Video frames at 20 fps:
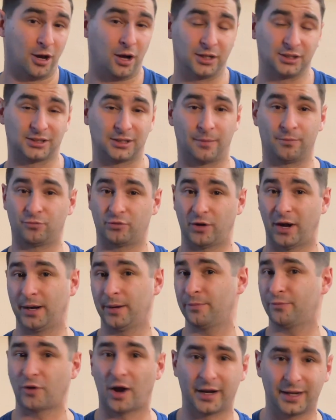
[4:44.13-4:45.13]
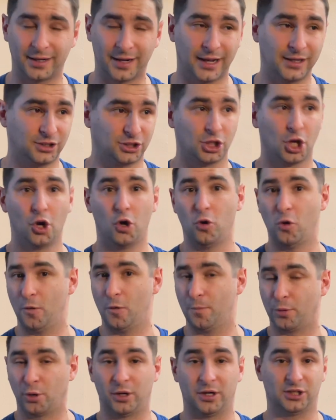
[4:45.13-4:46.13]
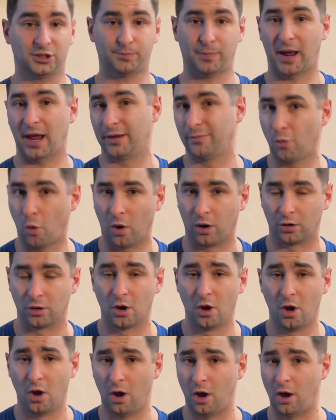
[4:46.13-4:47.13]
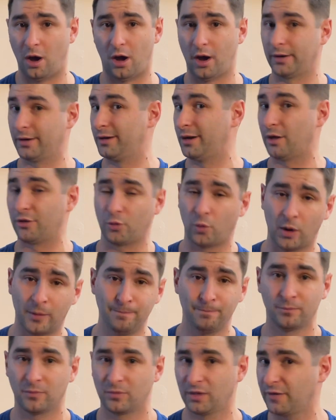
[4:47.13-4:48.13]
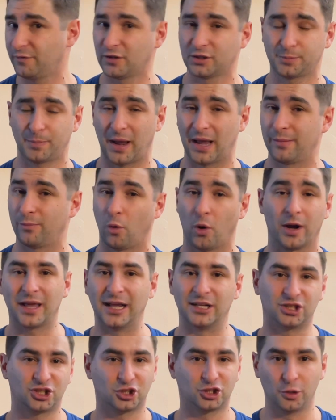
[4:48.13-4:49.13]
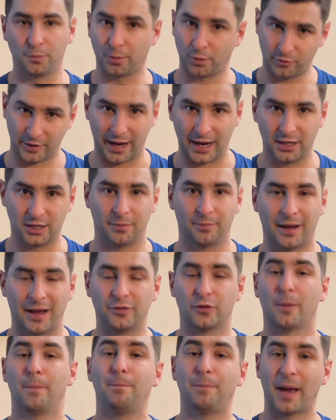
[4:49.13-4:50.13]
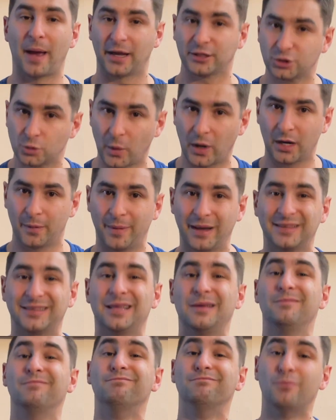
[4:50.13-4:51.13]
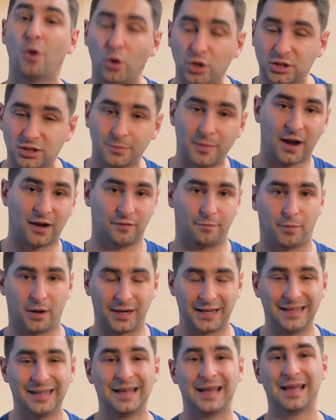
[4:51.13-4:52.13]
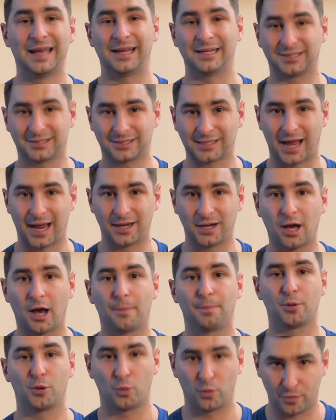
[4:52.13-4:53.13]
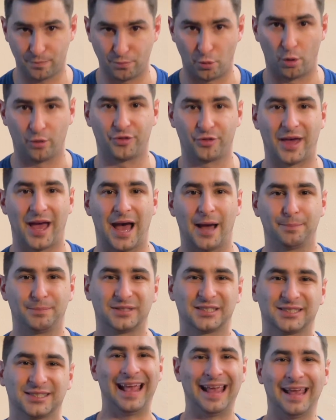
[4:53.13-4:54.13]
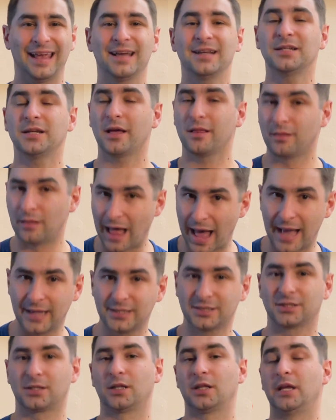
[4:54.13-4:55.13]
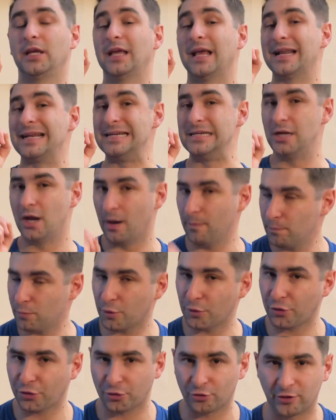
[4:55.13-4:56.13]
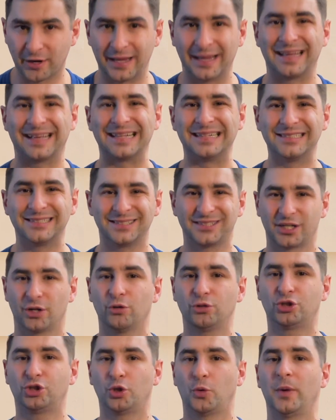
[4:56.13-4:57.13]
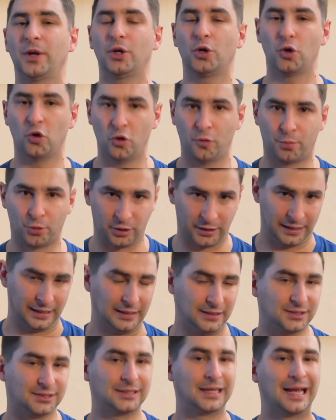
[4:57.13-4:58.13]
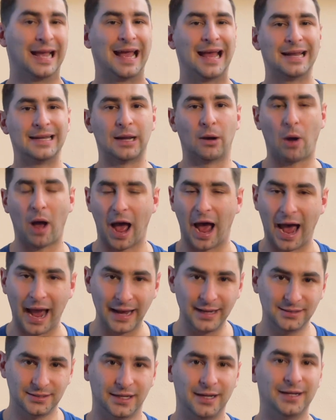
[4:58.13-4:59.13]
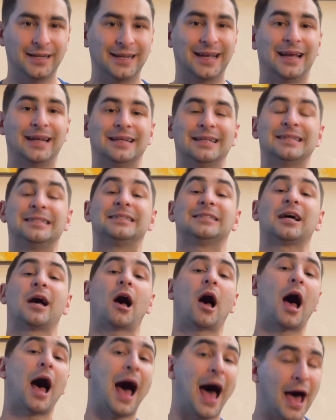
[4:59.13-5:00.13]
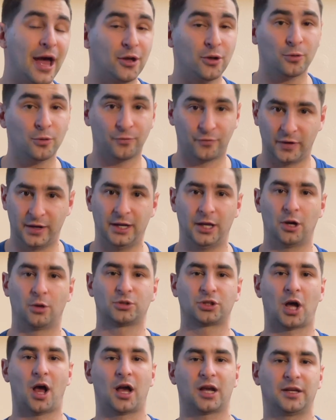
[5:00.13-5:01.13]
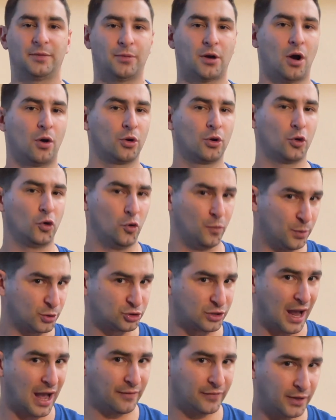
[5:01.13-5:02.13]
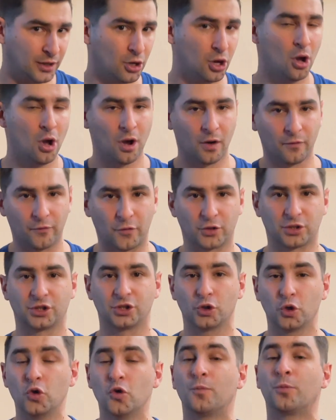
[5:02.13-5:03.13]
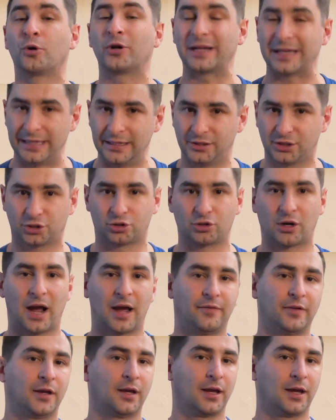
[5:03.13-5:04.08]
On some random Friday nights, Uber is paying more. On another one, Lyft is paying more. It's super random, and the best way to make the most amount of money is sign up with both apps. And lastly, number 3, consider doing Uber Eats. Now, I did an entire entire video talking about Uber driving versus Uber Eats driving.